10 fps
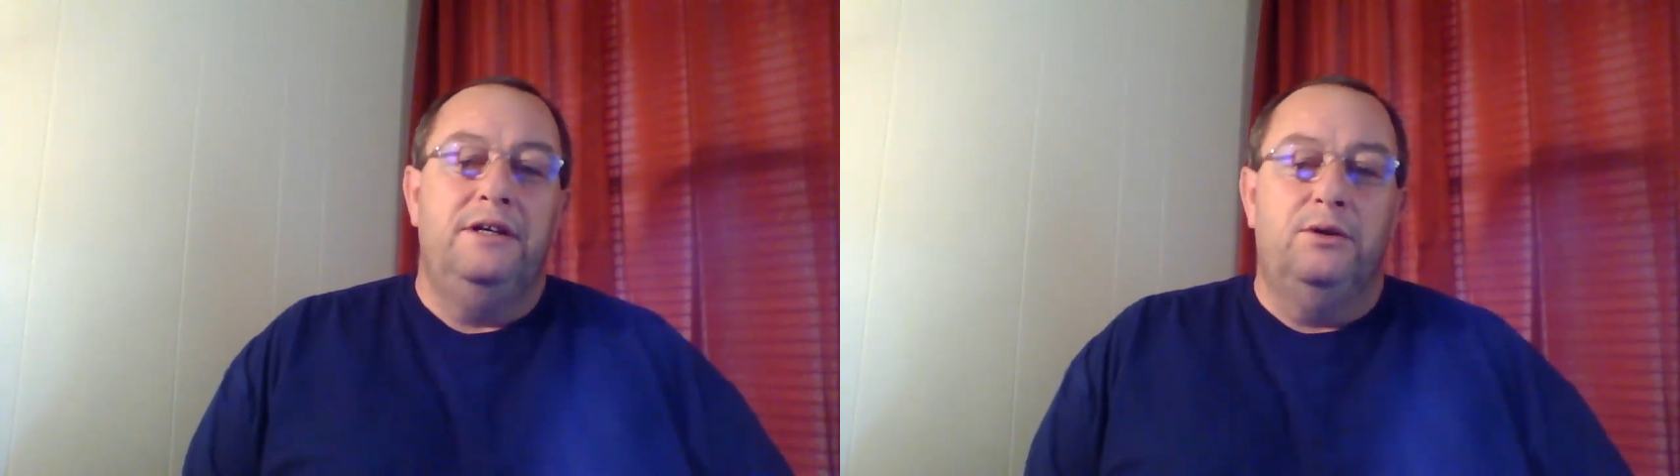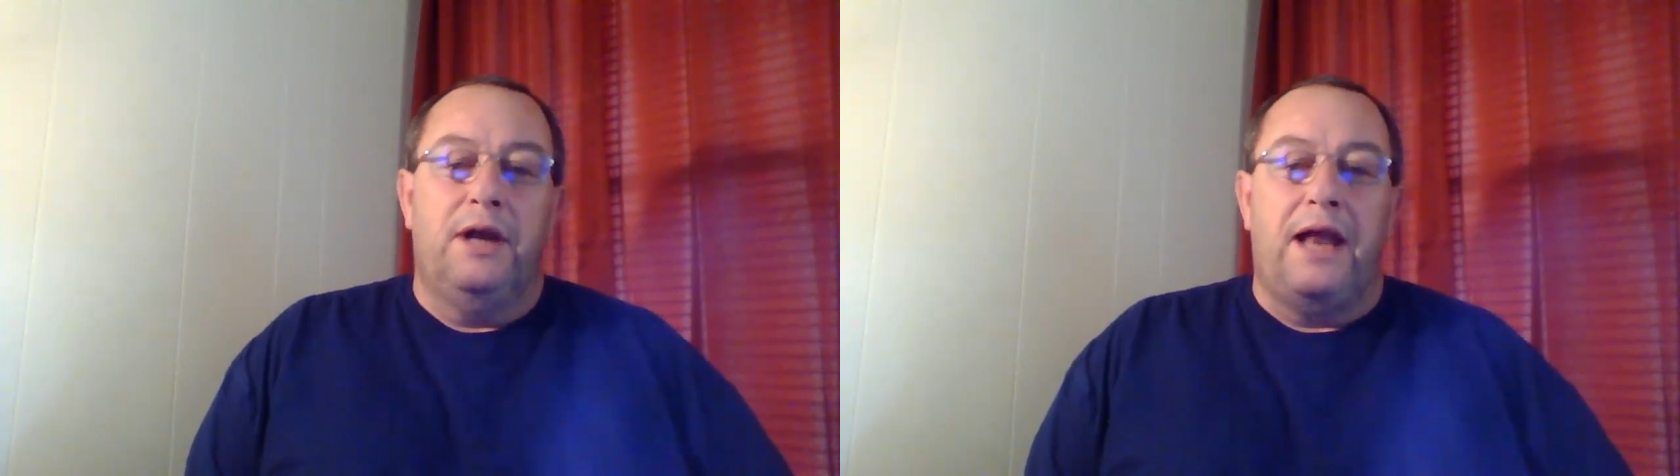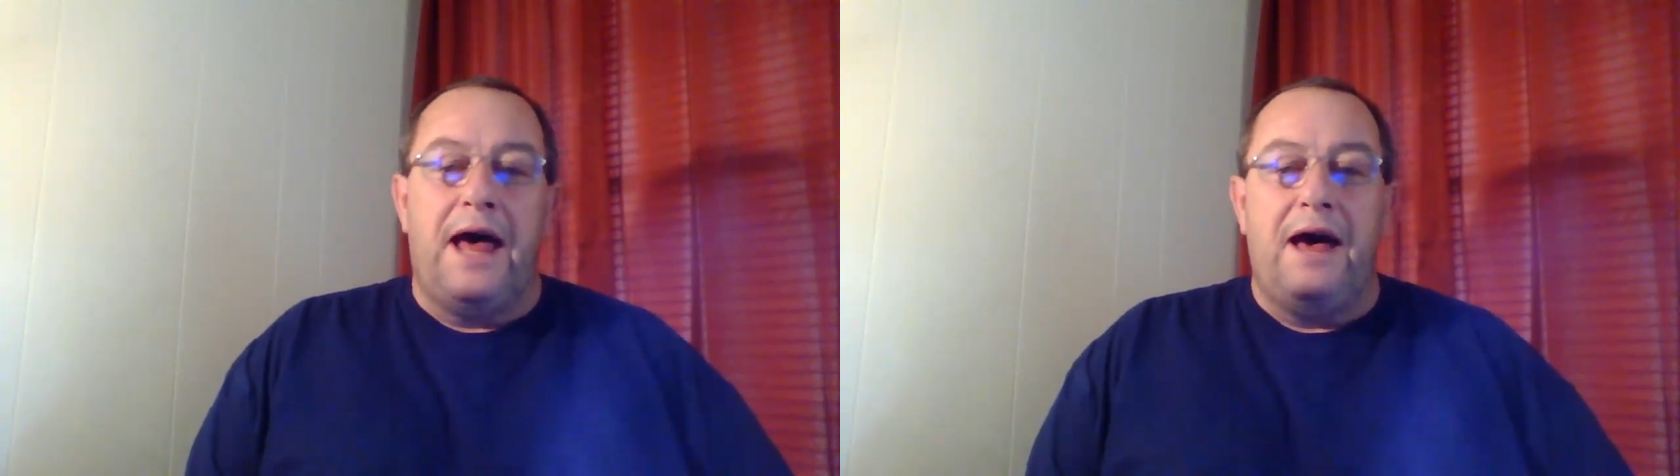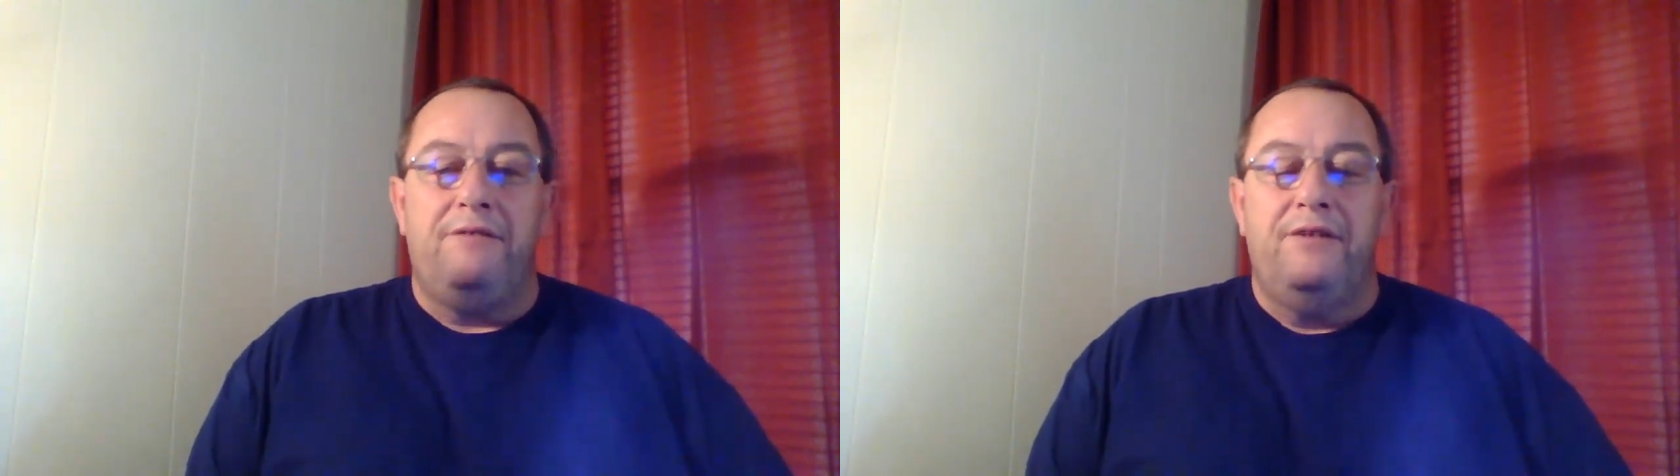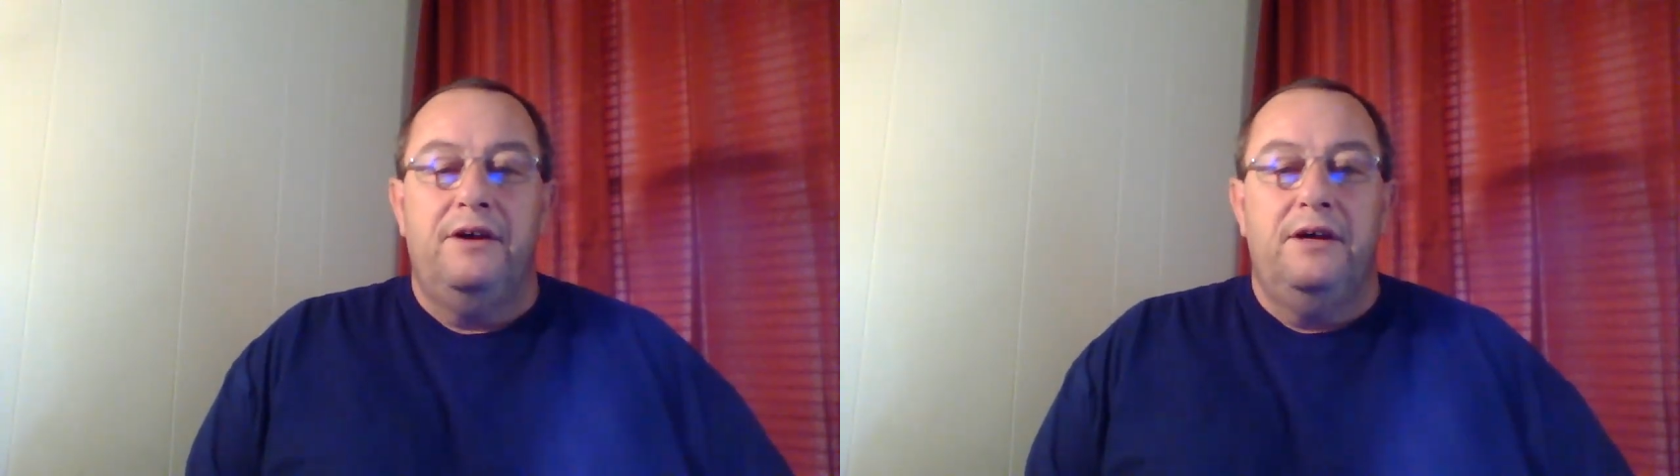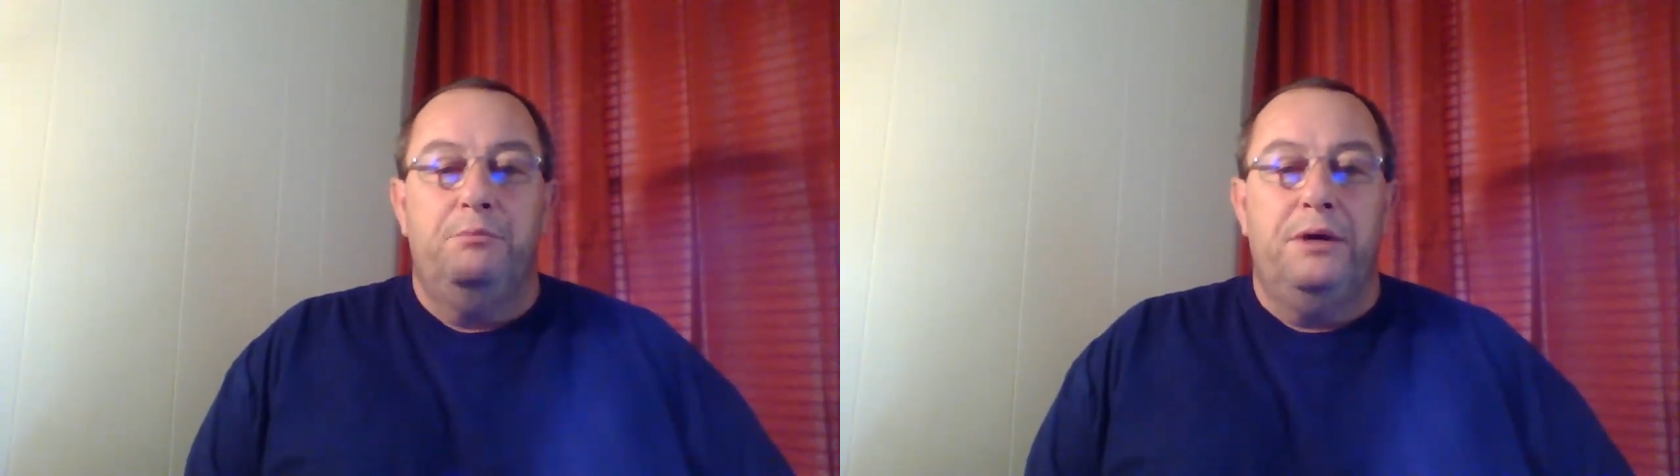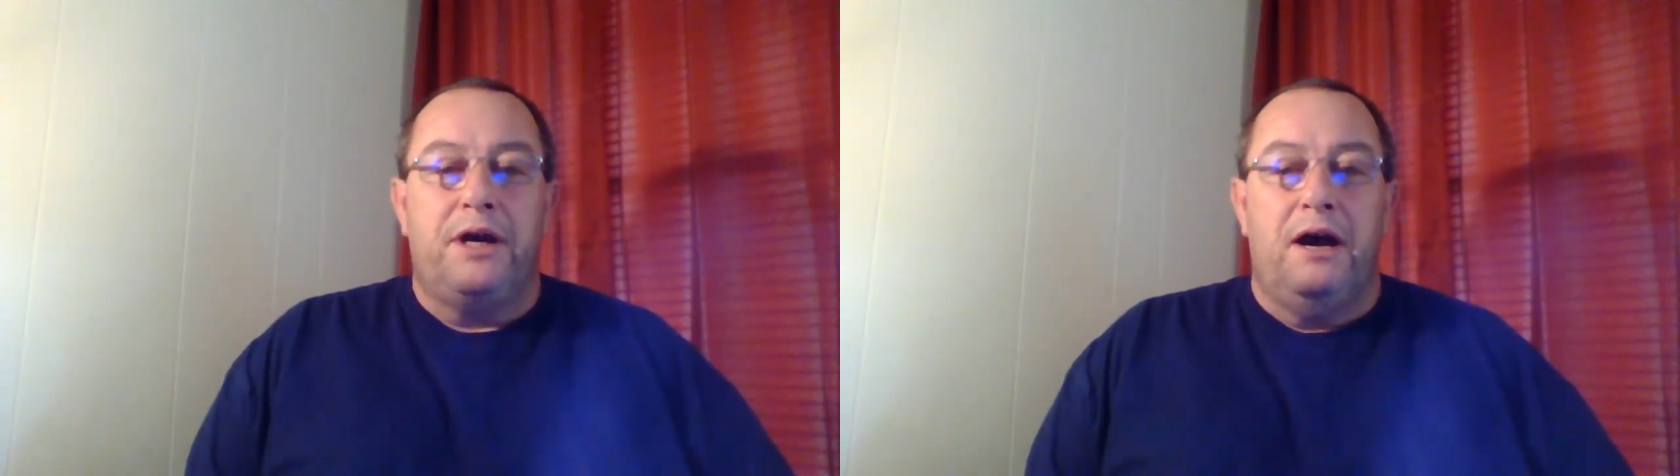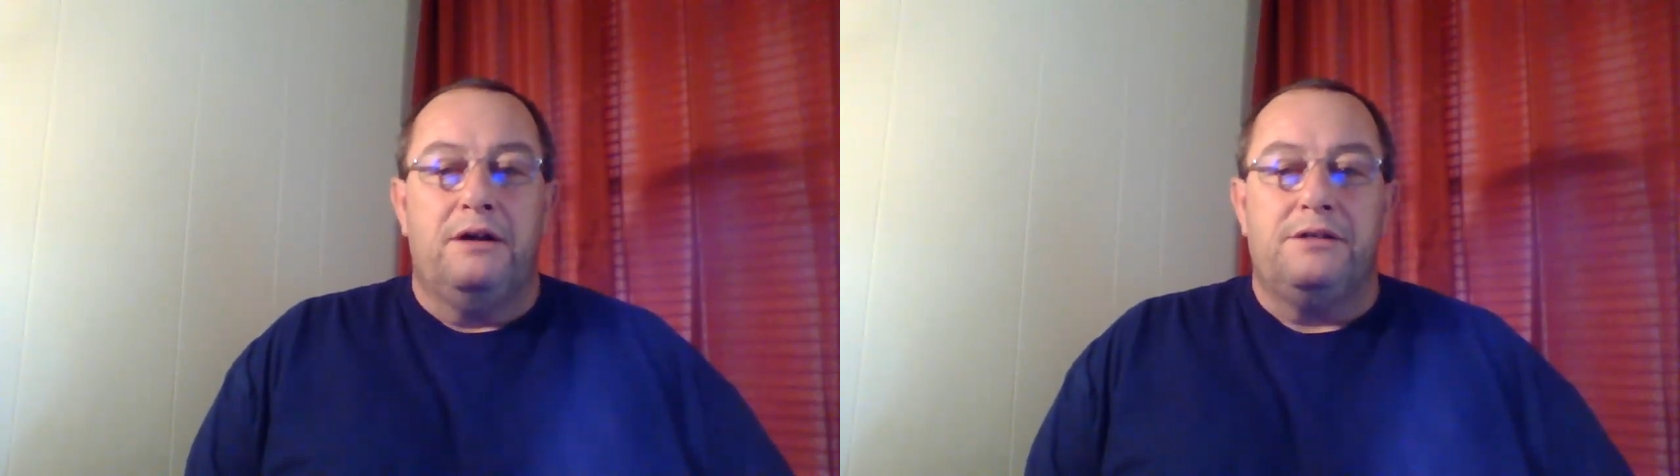a live
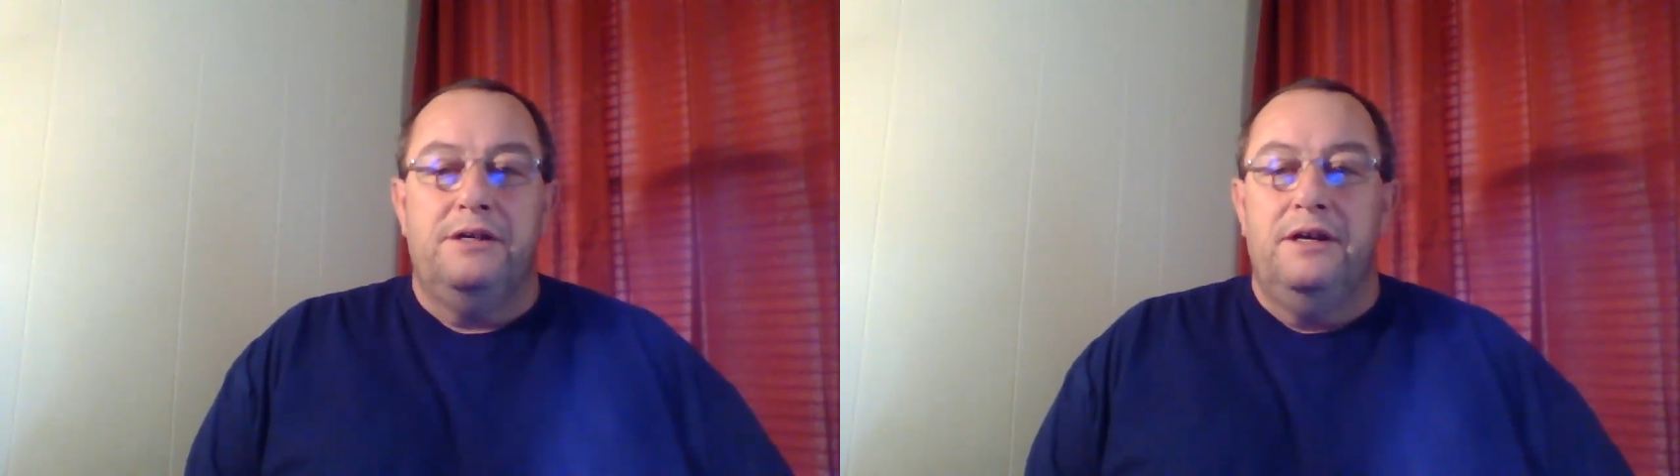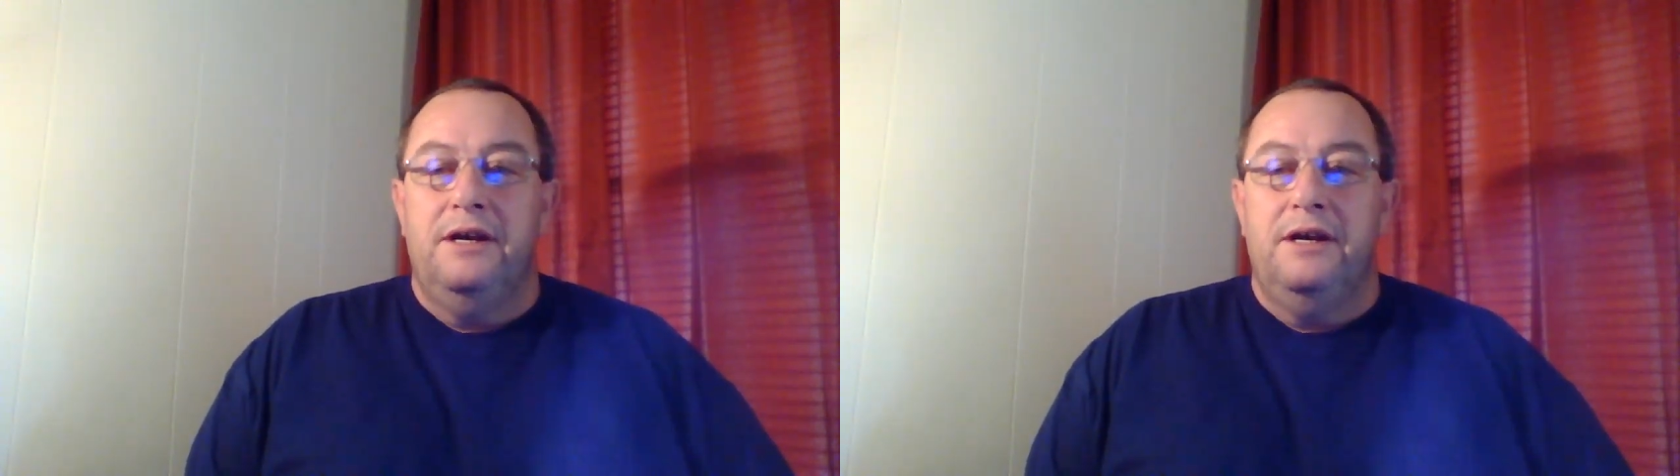because